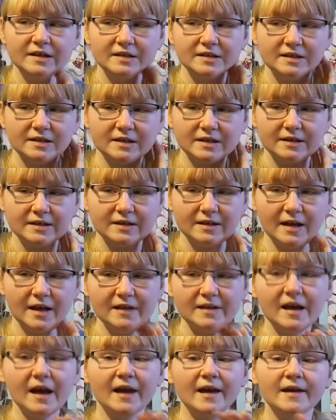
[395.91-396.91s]

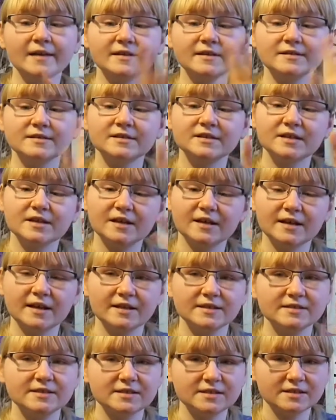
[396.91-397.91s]
And yeah, and he
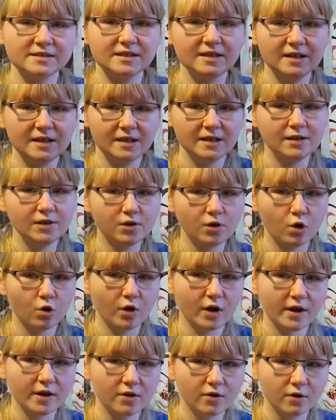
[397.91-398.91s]
can see
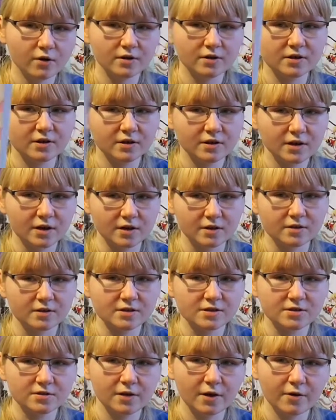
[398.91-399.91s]
yokai
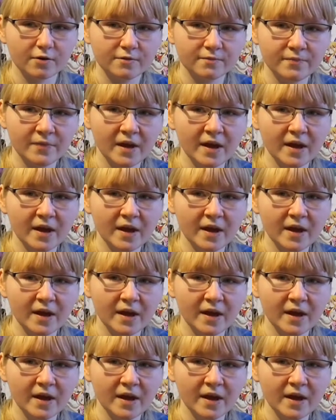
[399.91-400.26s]
girls, you know.